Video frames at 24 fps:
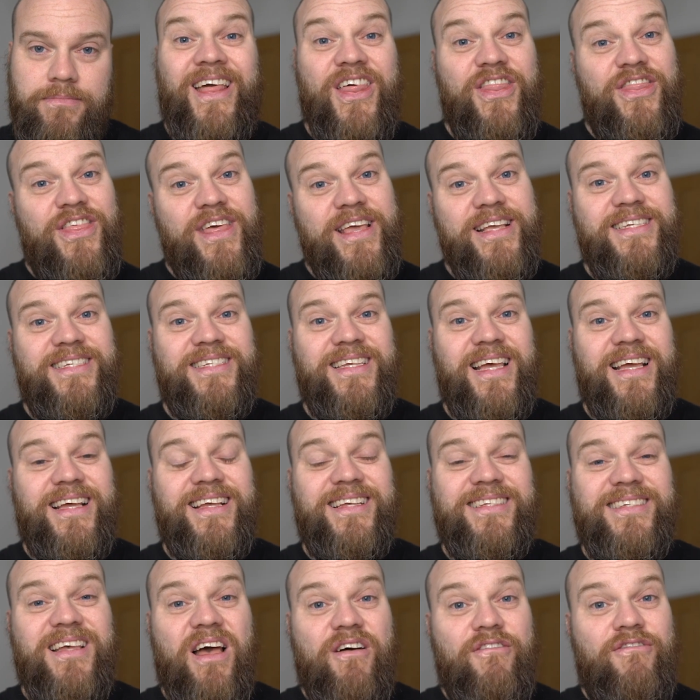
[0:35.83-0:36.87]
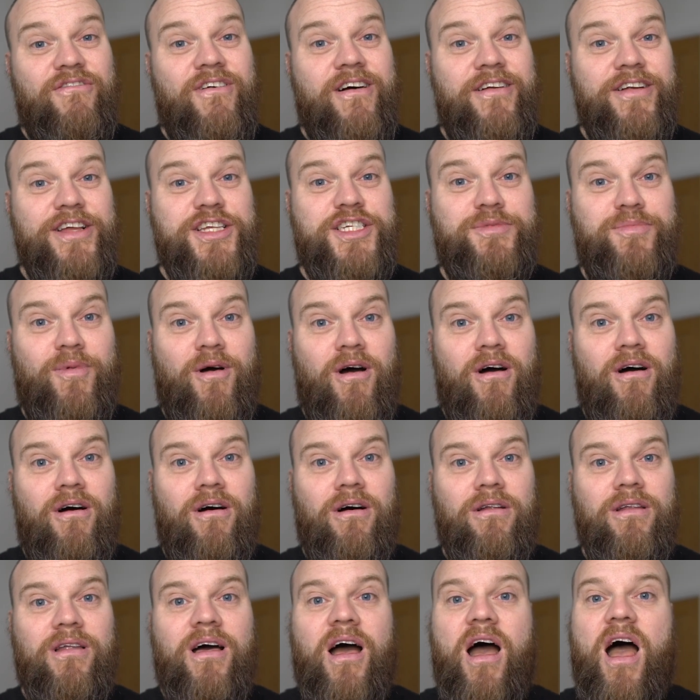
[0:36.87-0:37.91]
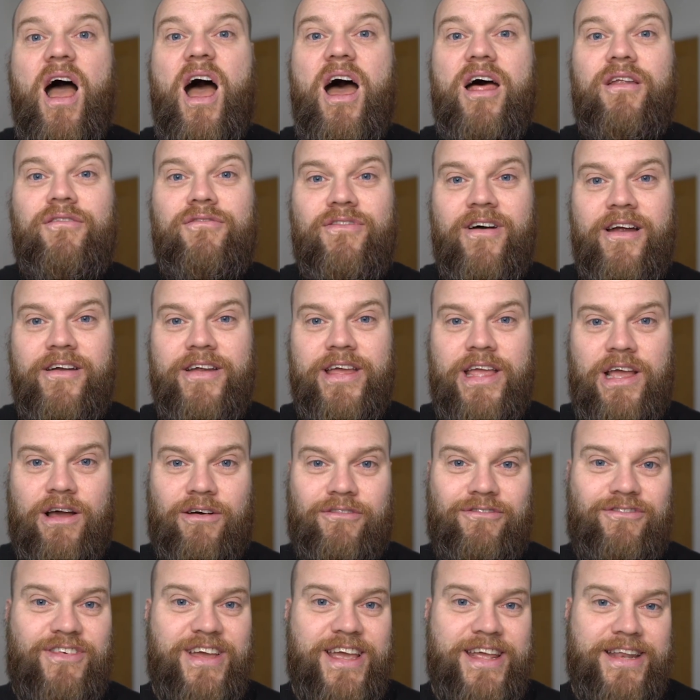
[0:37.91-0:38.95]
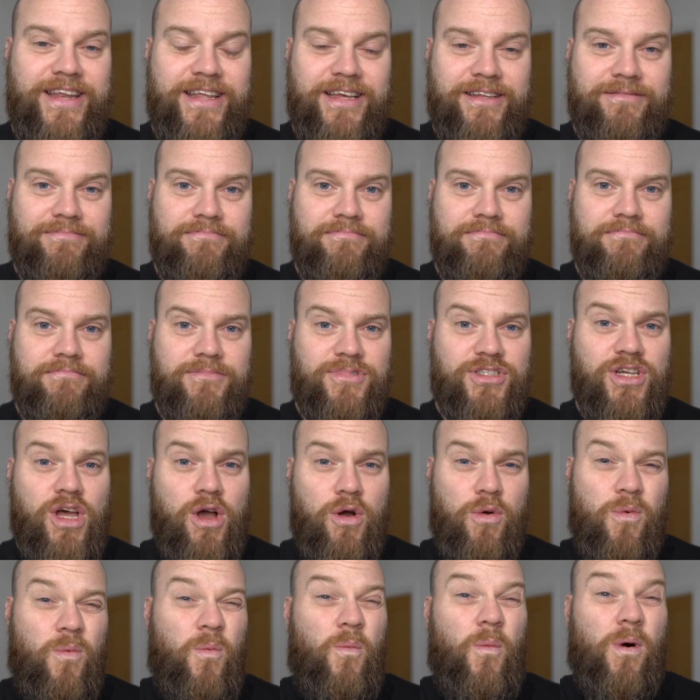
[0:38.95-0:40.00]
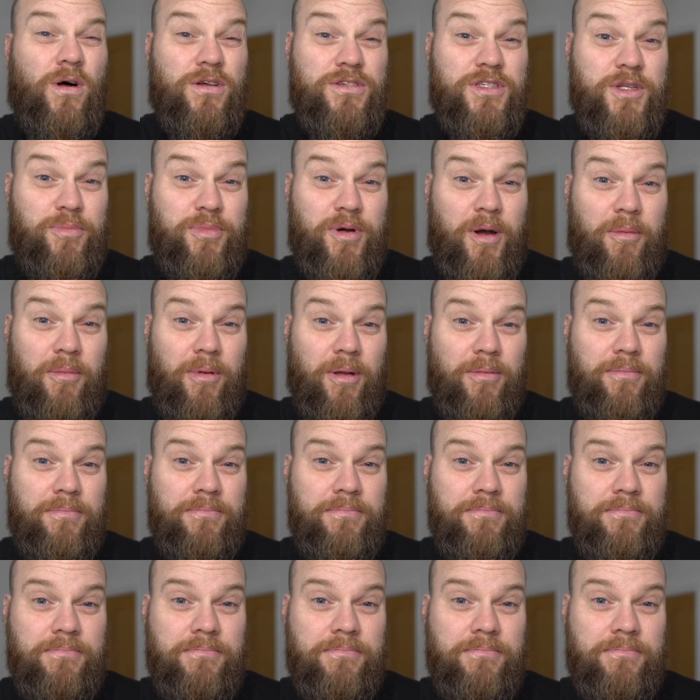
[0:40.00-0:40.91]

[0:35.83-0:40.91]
These things are very small and very convenient. So what's the problem?